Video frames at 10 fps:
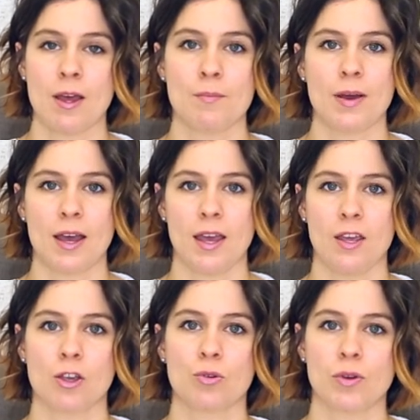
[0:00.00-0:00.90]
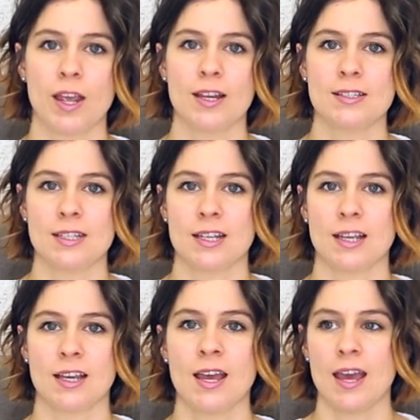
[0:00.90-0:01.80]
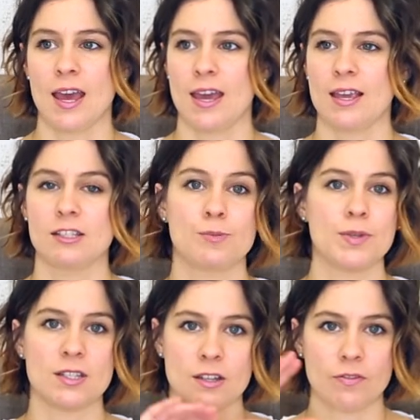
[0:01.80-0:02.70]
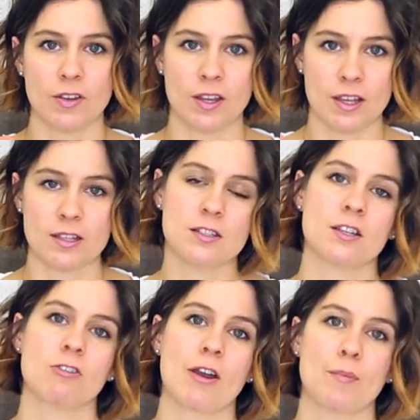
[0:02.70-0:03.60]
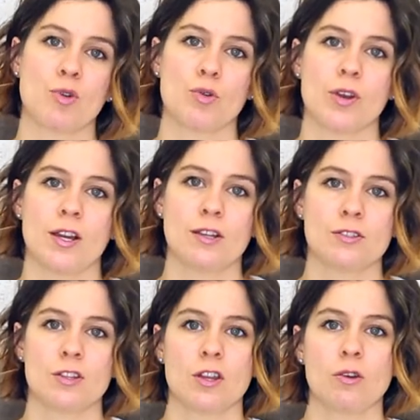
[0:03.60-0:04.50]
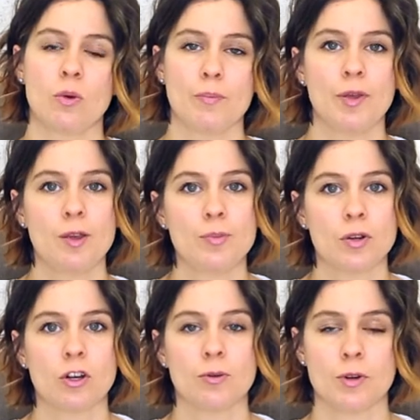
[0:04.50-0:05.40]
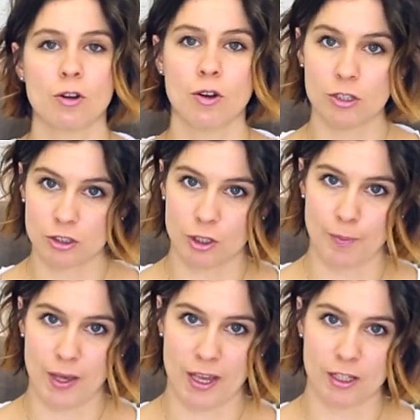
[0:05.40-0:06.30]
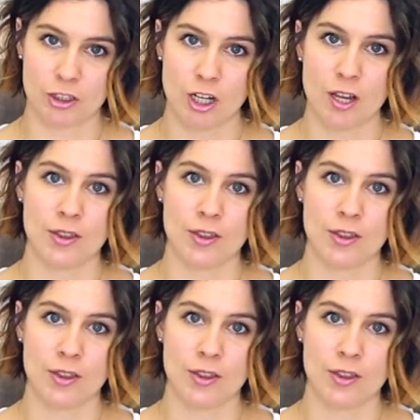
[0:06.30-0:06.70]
by creating a specific Instagram grid so that when people come across your page,